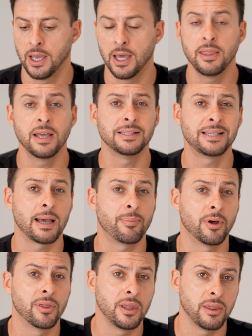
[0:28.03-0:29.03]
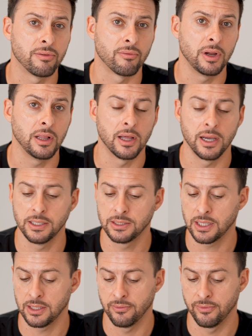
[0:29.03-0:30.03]
and then tap on the three
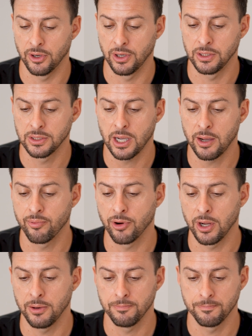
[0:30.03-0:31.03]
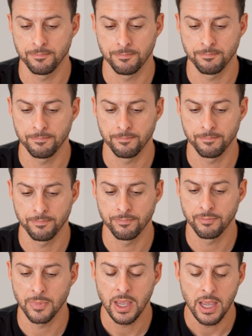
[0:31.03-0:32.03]
lines at the very top right.
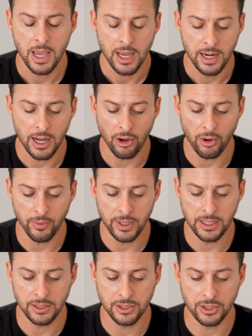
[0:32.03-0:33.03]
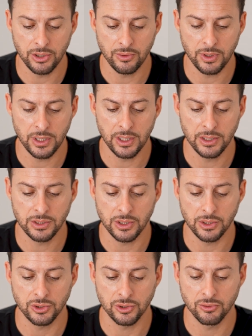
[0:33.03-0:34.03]
Now all we need to do is
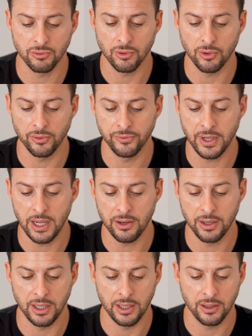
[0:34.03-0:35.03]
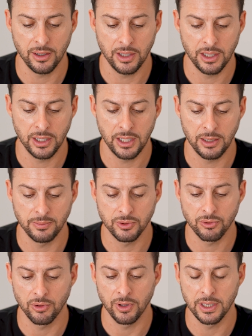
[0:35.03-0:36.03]
scroll down here and keep
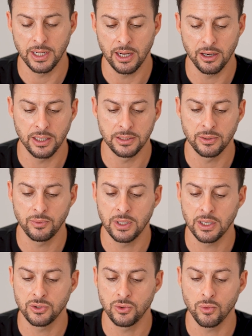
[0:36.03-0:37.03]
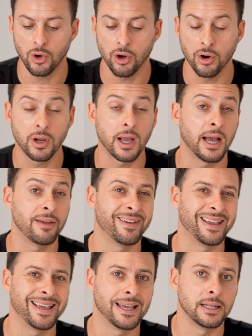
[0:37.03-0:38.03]
scrolling down until we get to
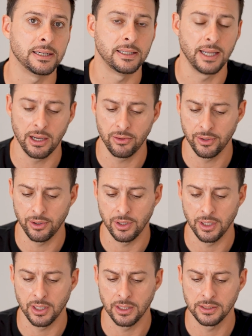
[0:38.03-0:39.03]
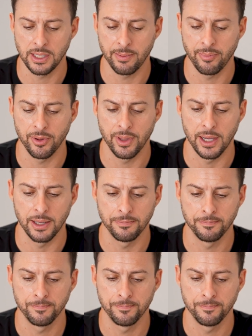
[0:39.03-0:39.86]
archiving and downloading and tap on that.